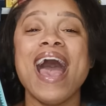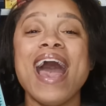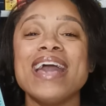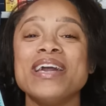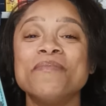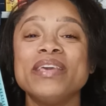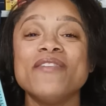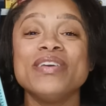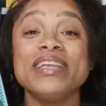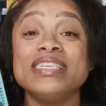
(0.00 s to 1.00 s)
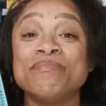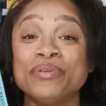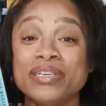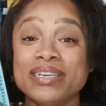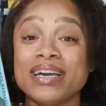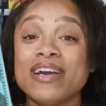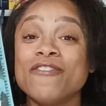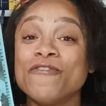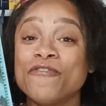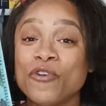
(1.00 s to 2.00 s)
I am giving this book
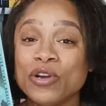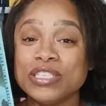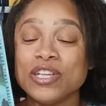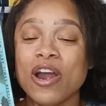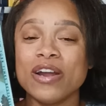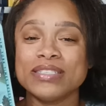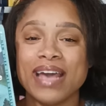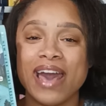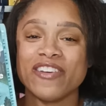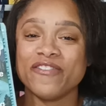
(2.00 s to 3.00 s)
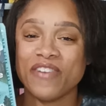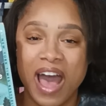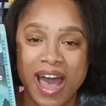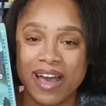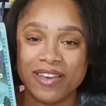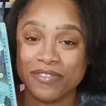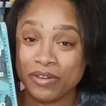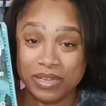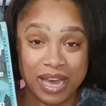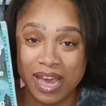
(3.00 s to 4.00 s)
four stars out of five,
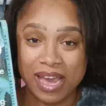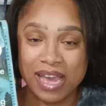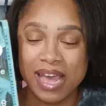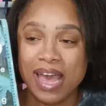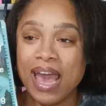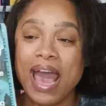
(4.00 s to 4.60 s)
okay?